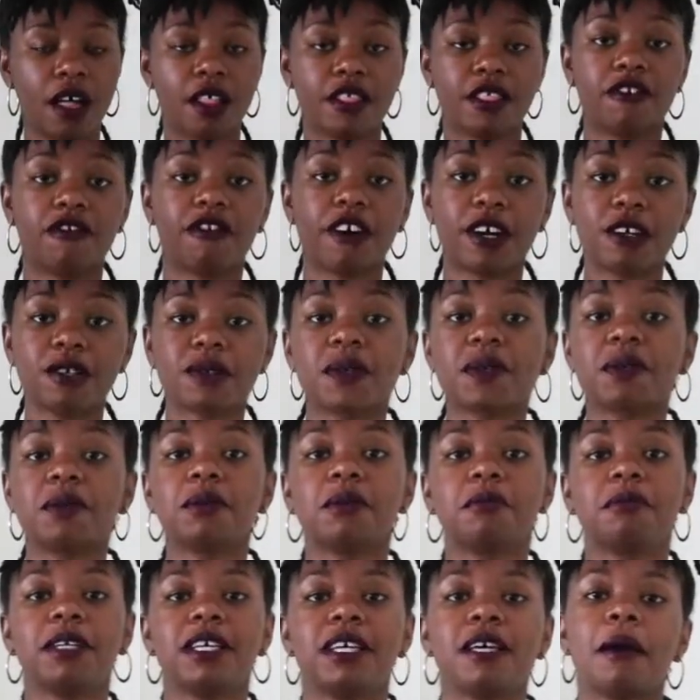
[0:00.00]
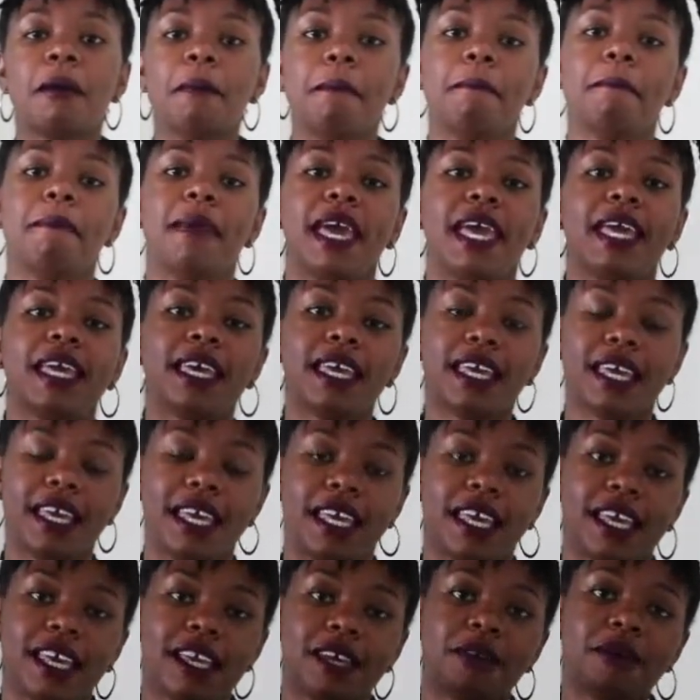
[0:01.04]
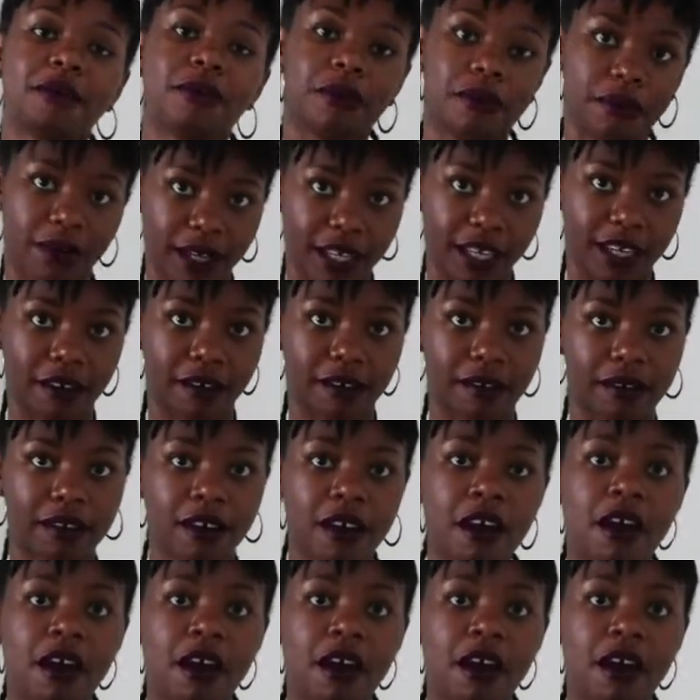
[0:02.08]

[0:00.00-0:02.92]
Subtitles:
The first one will be make it real.